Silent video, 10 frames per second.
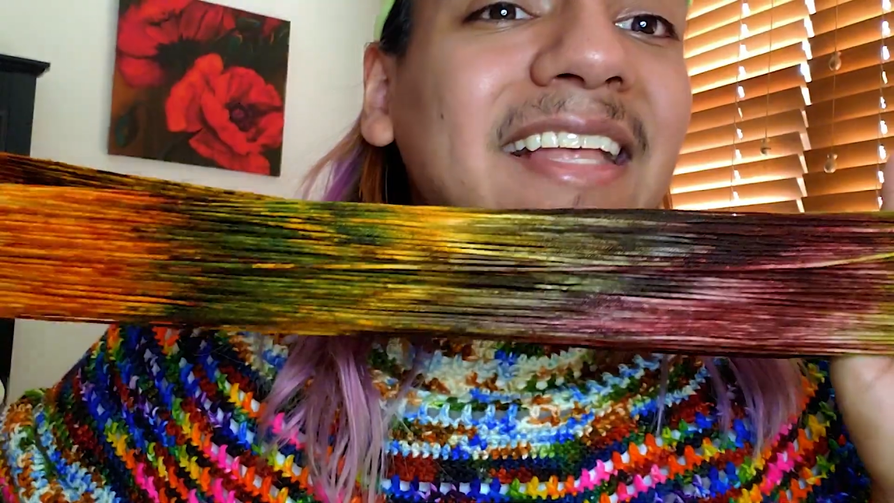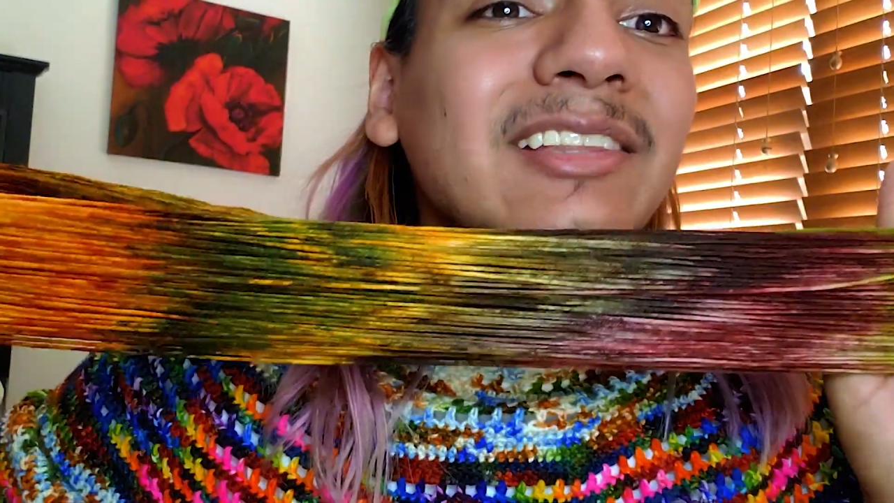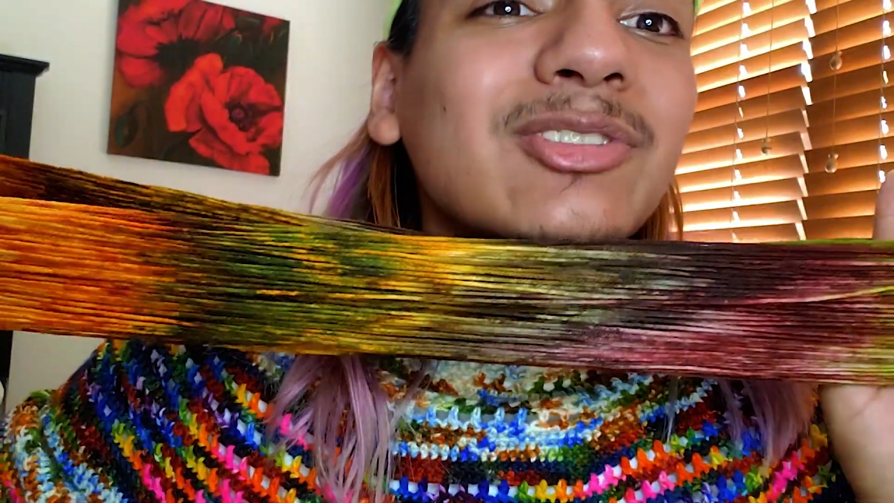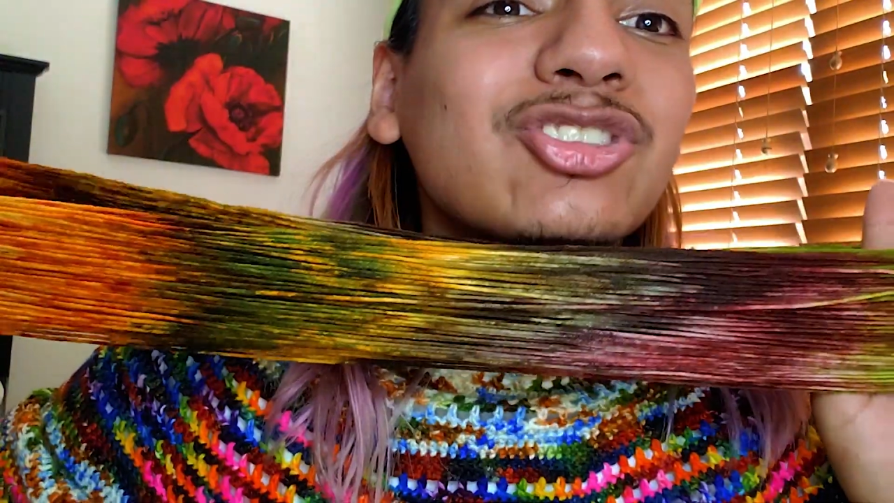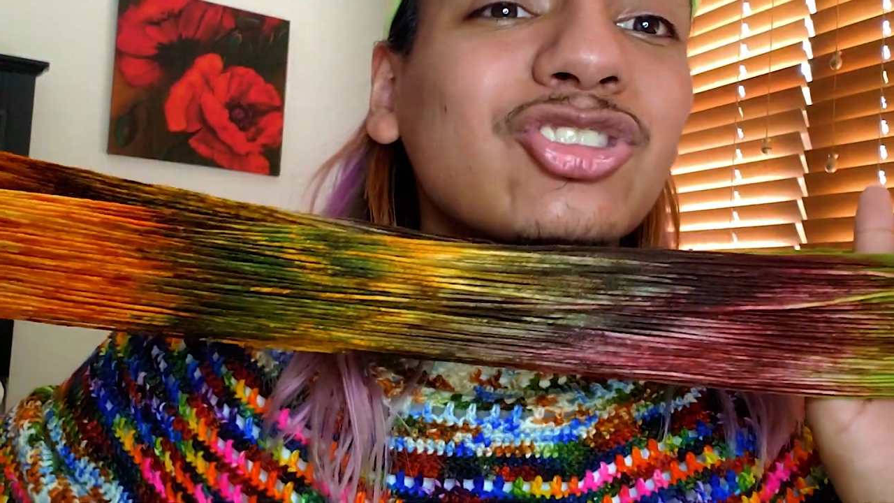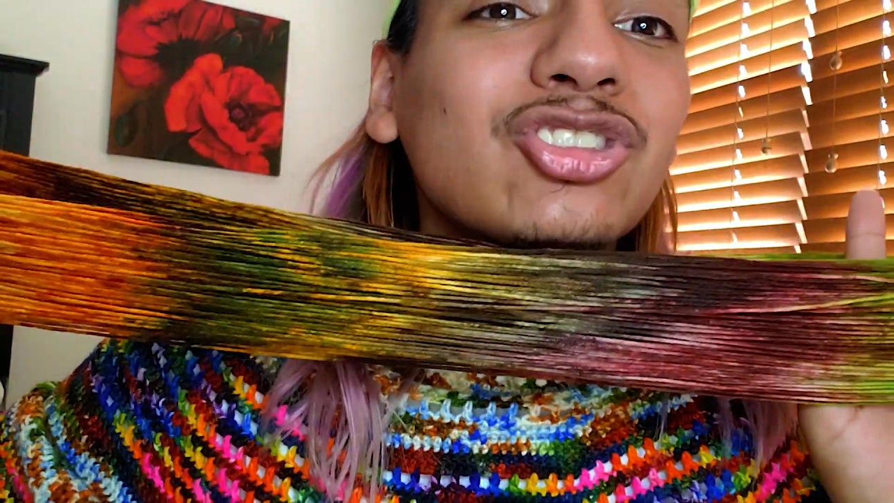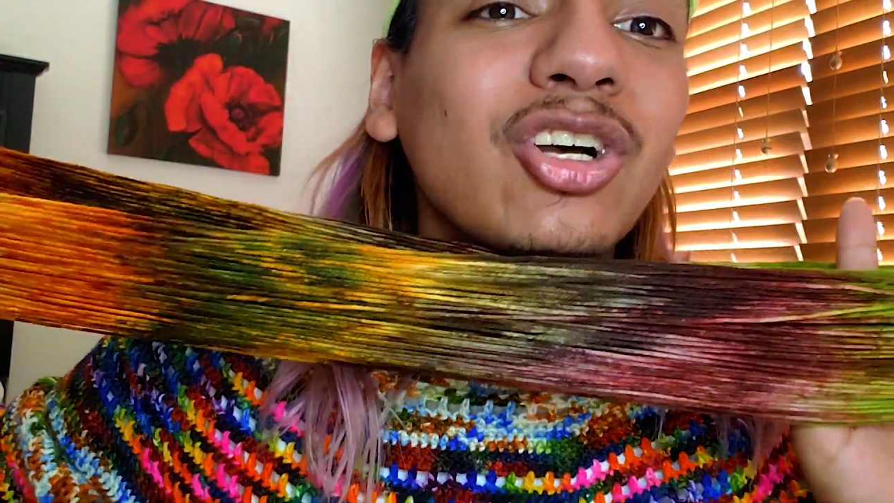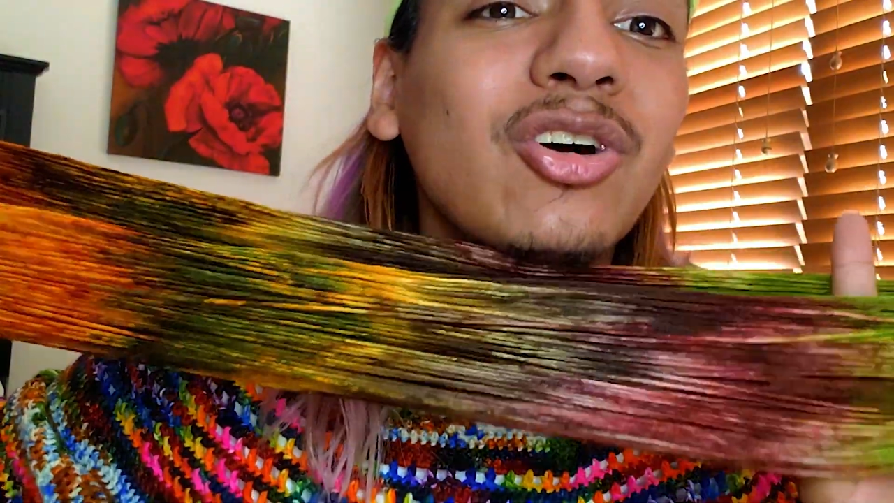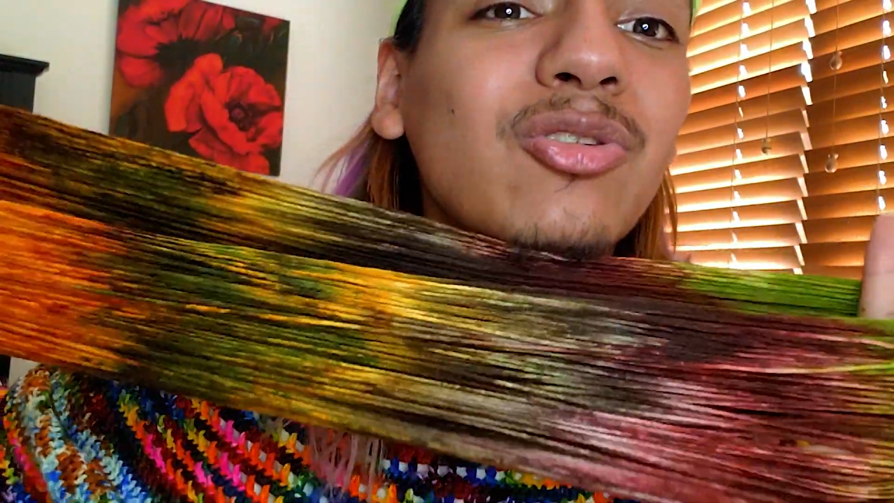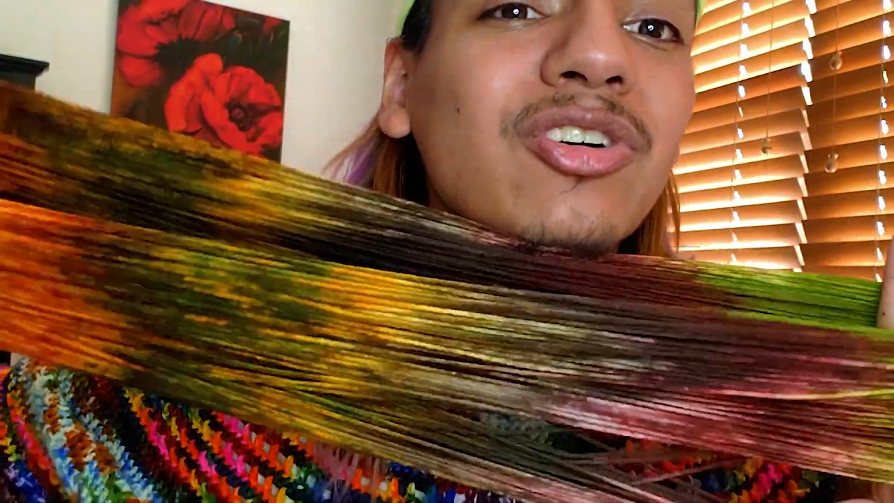That looks
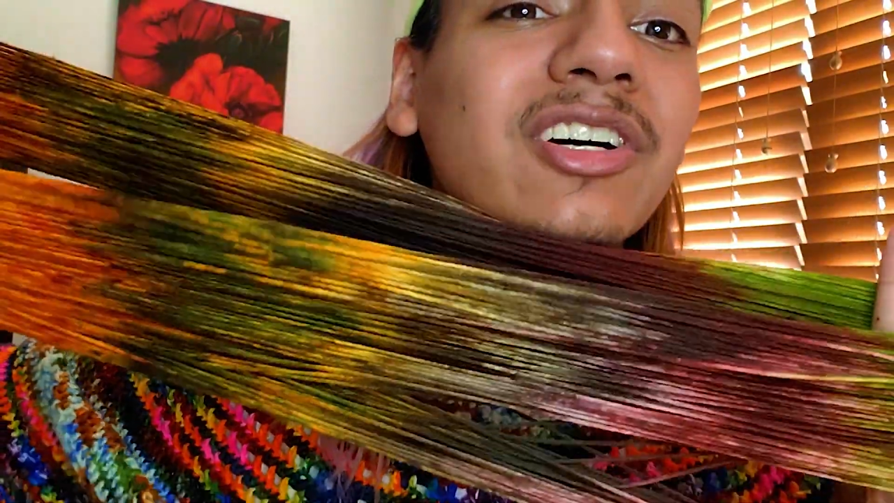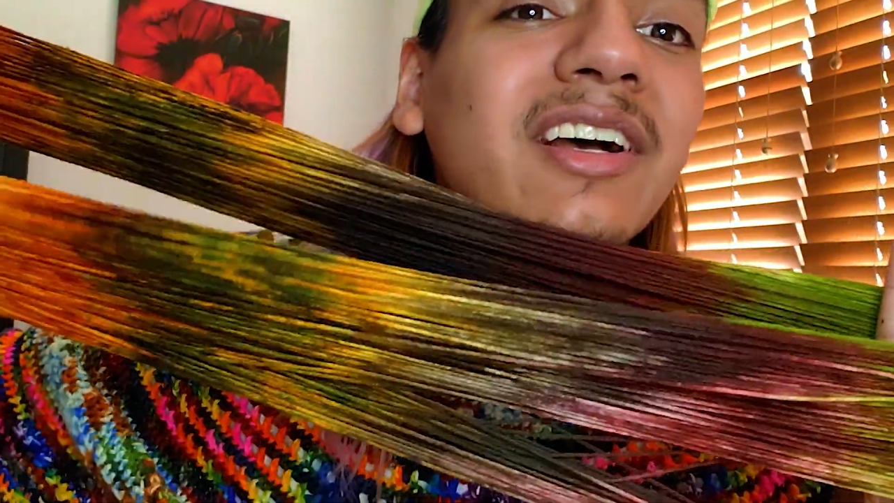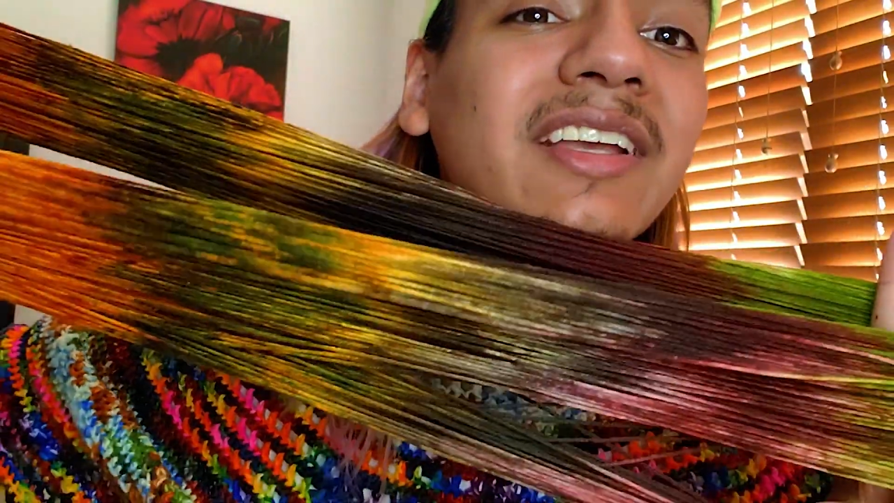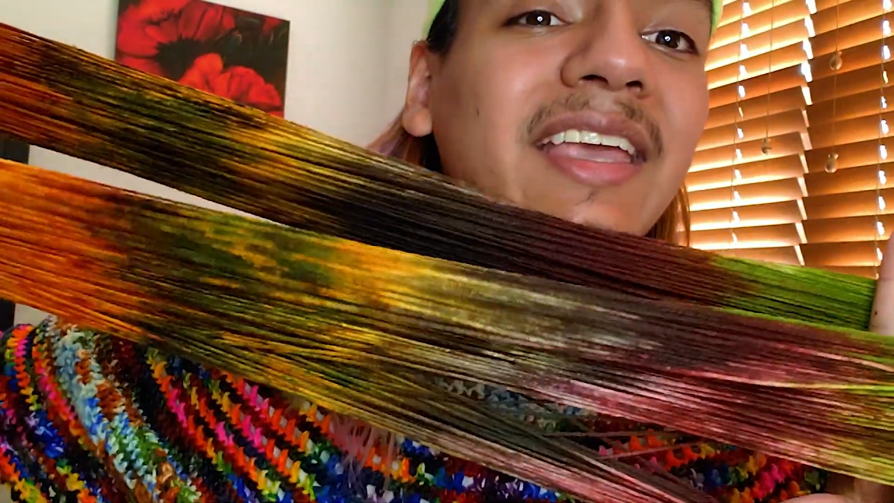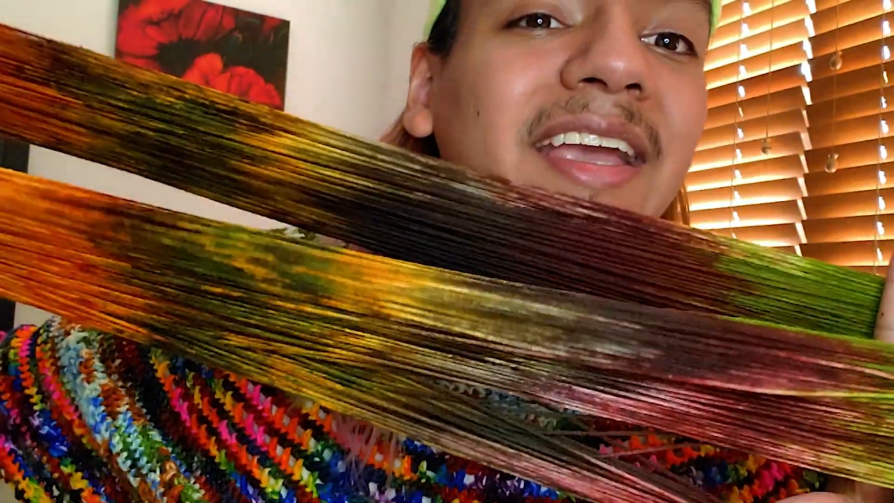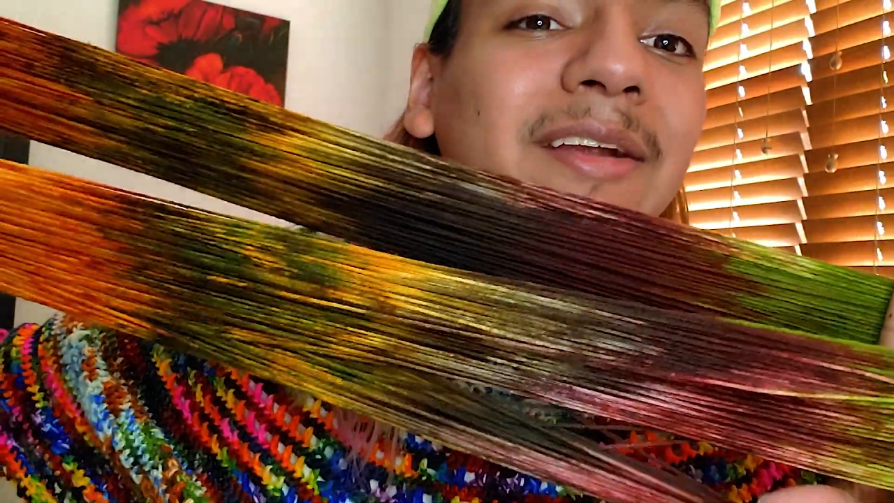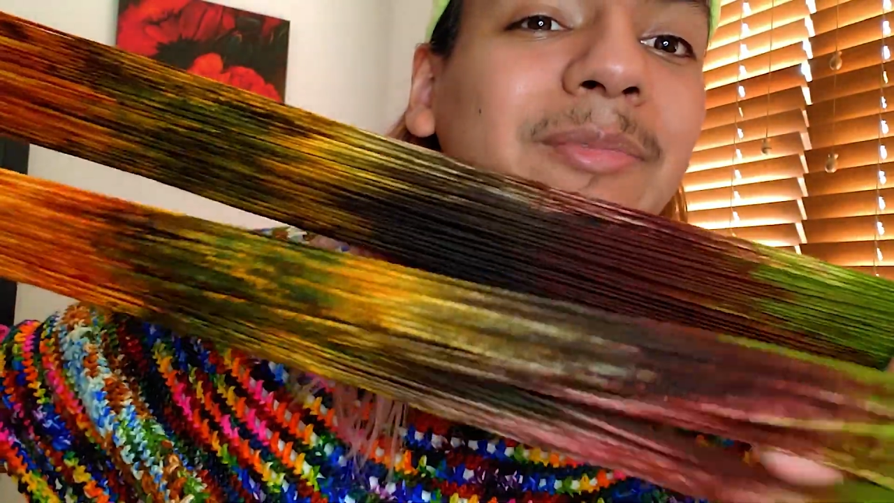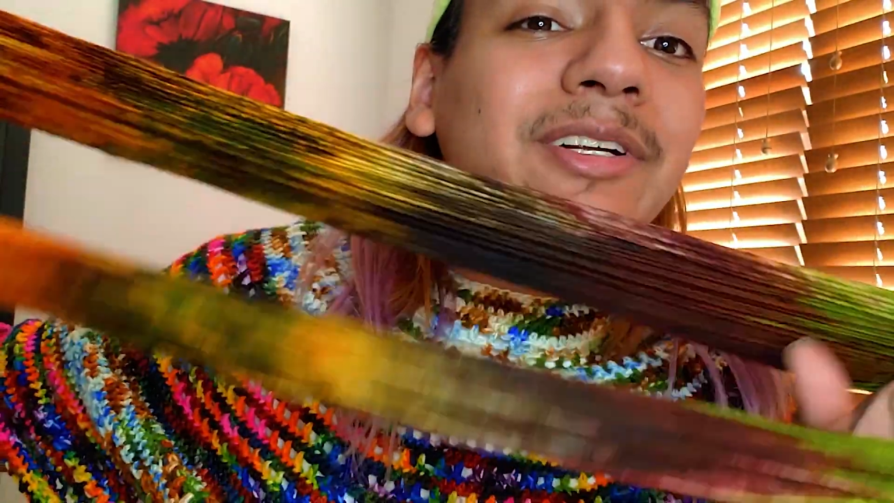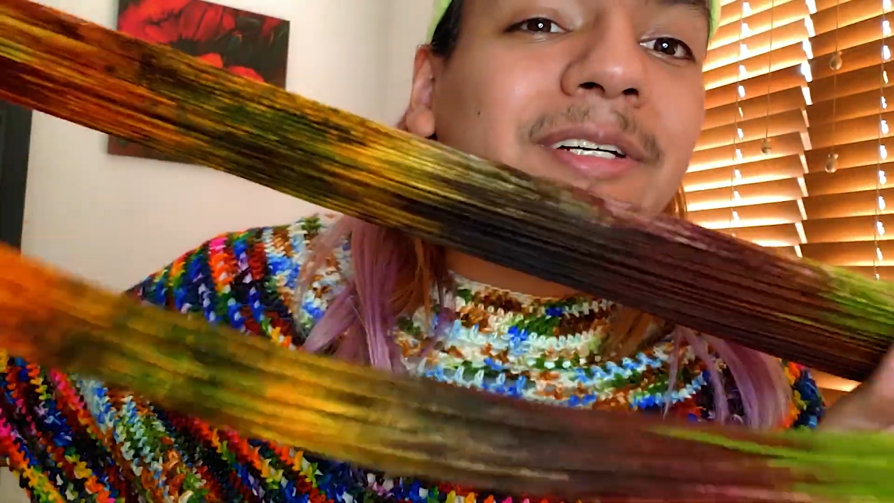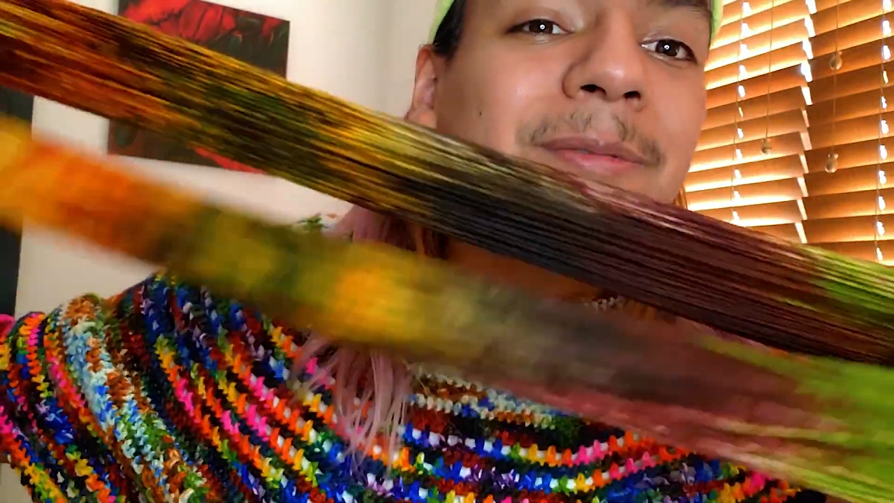so good on
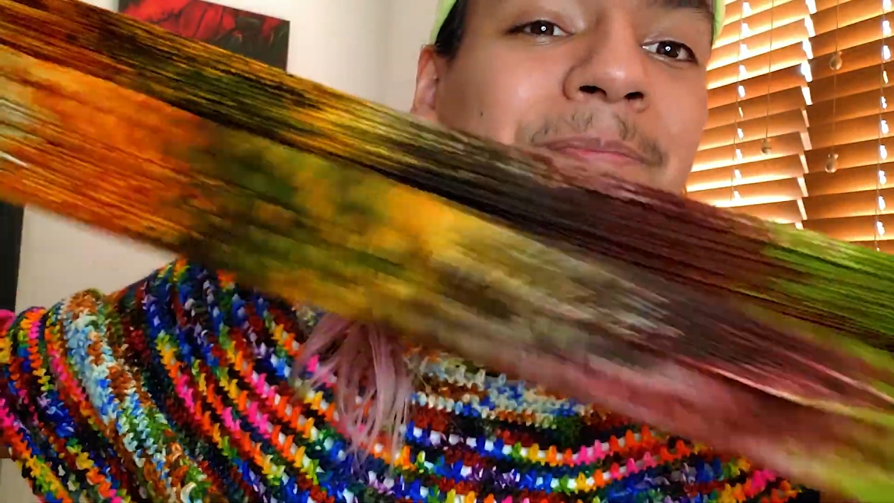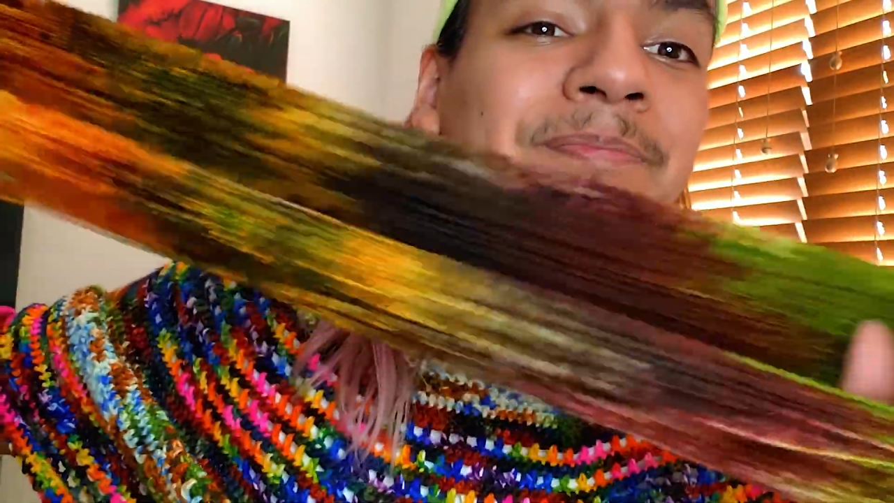camera.